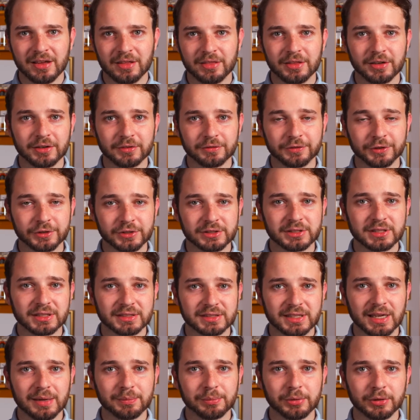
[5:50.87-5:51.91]
The first
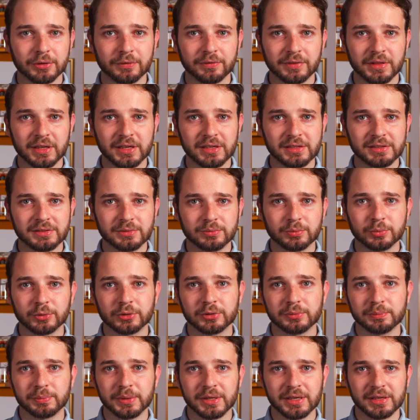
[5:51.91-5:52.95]
example of these
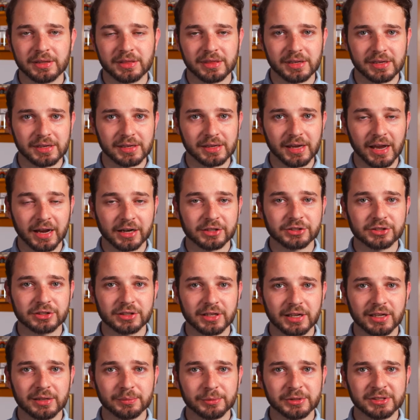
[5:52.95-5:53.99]
would be the action
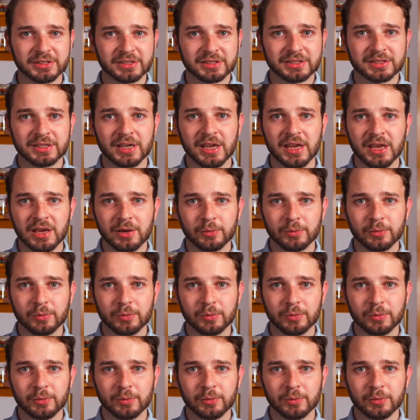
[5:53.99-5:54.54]
elements,